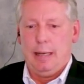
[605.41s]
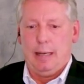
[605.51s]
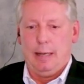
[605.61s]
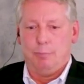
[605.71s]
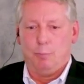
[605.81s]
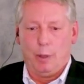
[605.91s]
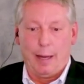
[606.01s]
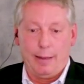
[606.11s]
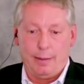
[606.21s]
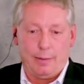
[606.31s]
What
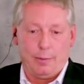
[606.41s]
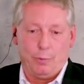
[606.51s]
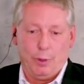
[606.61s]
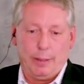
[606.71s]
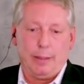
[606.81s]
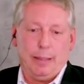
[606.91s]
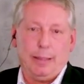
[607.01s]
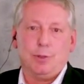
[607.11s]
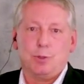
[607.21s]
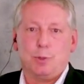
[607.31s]
I really
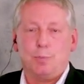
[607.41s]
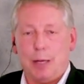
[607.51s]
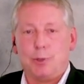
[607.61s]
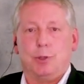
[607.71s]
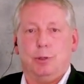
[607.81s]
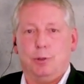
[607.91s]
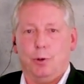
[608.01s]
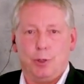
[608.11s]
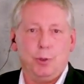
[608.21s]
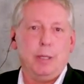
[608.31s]
think is special
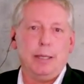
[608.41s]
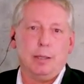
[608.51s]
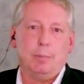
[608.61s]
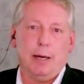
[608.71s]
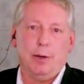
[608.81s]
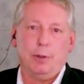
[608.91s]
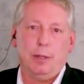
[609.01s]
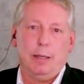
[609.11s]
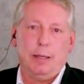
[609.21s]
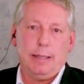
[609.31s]
or unique about
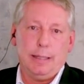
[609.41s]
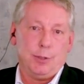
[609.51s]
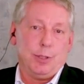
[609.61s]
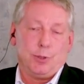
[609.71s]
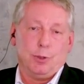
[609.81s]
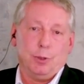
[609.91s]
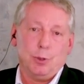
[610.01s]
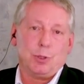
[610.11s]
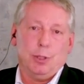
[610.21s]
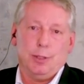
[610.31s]
EZ
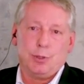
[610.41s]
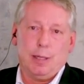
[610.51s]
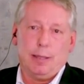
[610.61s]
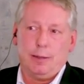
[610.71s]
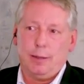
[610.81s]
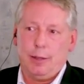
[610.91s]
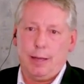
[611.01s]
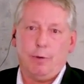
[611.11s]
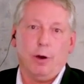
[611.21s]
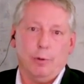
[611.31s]
Solution is that
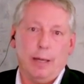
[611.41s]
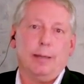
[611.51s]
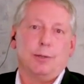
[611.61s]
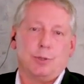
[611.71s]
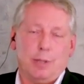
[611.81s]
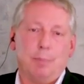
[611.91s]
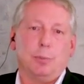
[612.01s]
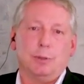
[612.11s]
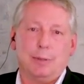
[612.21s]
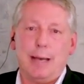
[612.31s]
they've already
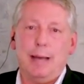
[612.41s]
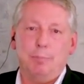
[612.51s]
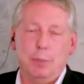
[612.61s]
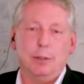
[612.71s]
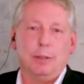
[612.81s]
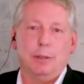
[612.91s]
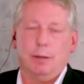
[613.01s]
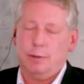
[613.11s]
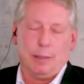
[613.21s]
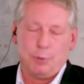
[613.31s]
assembled
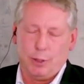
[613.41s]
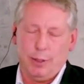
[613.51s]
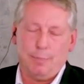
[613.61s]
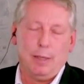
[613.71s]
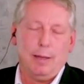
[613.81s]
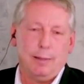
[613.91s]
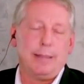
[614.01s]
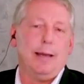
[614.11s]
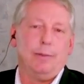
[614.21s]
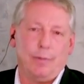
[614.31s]

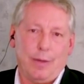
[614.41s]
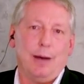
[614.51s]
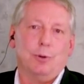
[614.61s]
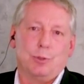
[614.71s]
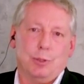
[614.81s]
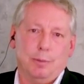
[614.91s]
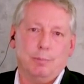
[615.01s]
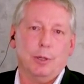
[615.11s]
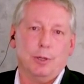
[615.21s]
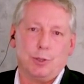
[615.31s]
10,000
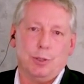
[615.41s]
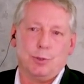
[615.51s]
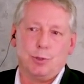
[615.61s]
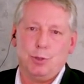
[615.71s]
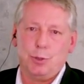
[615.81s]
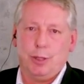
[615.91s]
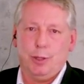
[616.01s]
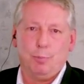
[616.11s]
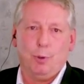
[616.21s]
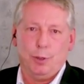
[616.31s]
merchants using
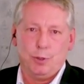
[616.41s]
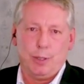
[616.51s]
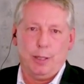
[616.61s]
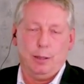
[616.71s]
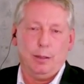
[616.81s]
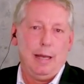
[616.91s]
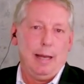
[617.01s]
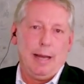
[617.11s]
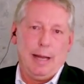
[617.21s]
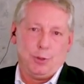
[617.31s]
their point of sale.
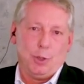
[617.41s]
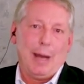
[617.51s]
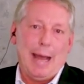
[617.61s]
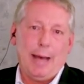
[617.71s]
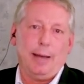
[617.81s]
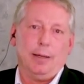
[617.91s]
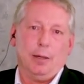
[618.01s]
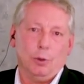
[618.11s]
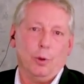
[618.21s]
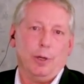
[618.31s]
And so adding
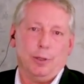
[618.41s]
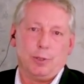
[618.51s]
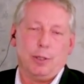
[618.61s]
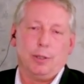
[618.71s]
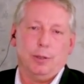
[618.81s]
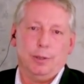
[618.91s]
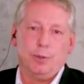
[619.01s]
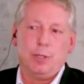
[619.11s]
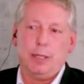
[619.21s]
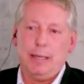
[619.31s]
a loyalty
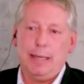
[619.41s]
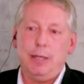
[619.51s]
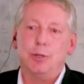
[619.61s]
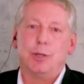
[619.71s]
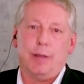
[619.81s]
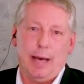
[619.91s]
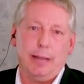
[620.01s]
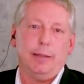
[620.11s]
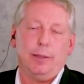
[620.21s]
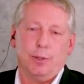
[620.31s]
currency into
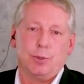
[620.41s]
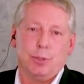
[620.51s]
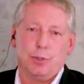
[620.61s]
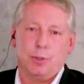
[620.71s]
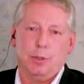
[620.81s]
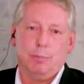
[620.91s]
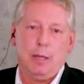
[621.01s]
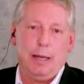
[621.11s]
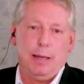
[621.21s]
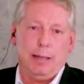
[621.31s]
that
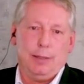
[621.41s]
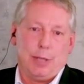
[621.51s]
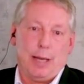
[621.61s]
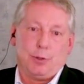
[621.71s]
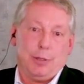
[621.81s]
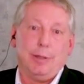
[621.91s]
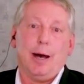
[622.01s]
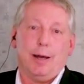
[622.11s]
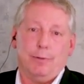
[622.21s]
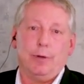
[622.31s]
ecosystem is actually
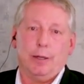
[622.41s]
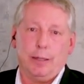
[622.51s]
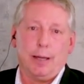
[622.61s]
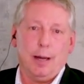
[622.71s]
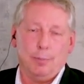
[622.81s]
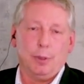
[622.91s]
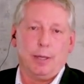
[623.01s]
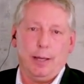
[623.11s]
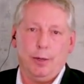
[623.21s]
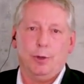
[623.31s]
not a very
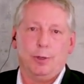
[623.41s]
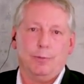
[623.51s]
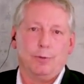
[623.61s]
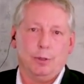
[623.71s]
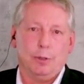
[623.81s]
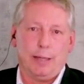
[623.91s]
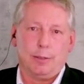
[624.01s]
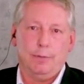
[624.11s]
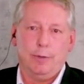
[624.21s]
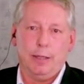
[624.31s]
complicated or difficult
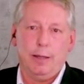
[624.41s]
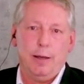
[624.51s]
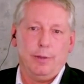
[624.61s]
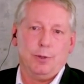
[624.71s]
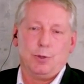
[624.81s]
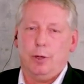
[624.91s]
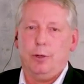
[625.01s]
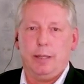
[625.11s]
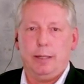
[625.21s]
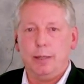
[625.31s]
activity. There's
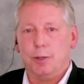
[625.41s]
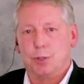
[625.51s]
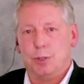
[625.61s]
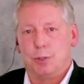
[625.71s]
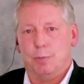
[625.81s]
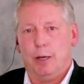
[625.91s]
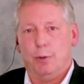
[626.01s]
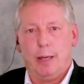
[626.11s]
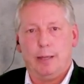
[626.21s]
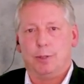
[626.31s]
already an ecosystem
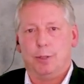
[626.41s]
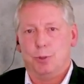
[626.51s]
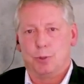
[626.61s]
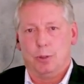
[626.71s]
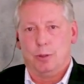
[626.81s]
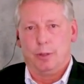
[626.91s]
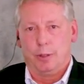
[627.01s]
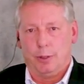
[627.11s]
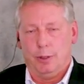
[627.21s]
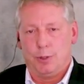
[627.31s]
there ready to use
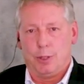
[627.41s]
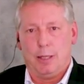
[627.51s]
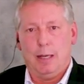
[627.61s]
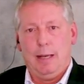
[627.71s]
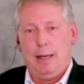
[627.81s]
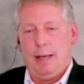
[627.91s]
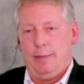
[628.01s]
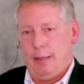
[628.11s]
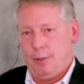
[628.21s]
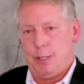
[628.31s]
the currency.
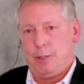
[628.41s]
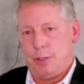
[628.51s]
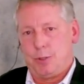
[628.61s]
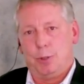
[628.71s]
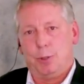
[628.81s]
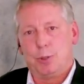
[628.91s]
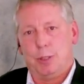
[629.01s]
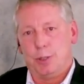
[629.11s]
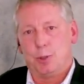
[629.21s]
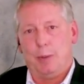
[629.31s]
And then as EZ
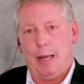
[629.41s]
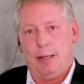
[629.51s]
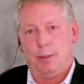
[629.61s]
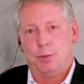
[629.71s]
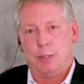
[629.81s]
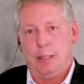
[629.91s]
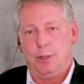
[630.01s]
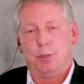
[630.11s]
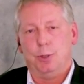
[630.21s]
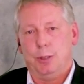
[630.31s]
Solution expands
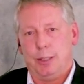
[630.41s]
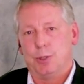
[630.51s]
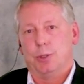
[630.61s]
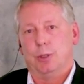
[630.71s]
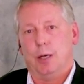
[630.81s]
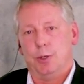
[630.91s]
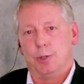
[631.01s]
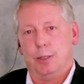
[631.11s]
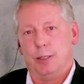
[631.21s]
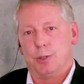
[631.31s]
into additional
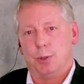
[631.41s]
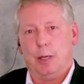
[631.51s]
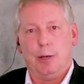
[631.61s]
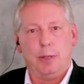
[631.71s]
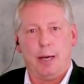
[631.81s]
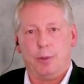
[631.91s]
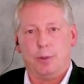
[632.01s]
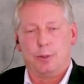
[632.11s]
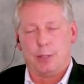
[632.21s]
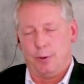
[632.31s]
countries
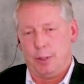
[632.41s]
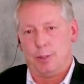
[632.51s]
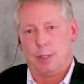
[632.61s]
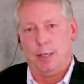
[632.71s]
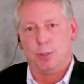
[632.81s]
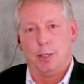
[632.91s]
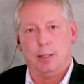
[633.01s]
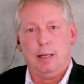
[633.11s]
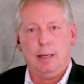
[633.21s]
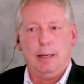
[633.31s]
throughout Southeast
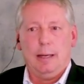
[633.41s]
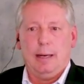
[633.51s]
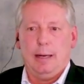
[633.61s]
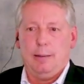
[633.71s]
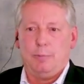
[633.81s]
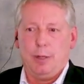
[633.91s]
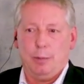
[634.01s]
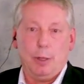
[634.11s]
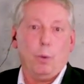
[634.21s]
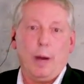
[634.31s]
Asia,
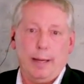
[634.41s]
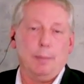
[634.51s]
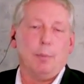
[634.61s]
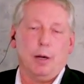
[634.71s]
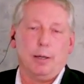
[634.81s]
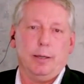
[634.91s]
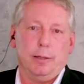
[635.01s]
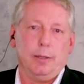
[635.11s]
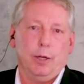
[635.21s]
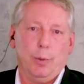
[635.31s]
there'll be a waiting
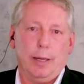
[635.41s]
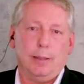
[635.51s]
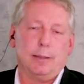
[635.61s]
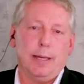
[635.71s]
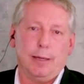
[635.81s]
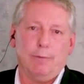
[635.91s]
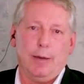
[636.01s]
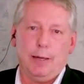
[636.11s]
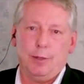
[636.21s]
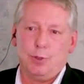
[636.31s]
market, ready to take
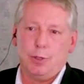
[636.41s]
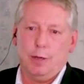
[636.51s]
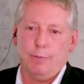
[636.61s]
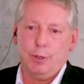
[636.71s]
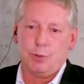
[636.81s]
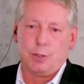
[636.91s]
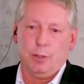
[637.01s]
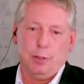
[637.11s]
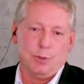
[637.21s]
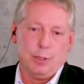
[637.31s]
advantage of this
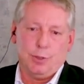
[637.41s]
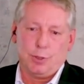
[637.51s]
currency.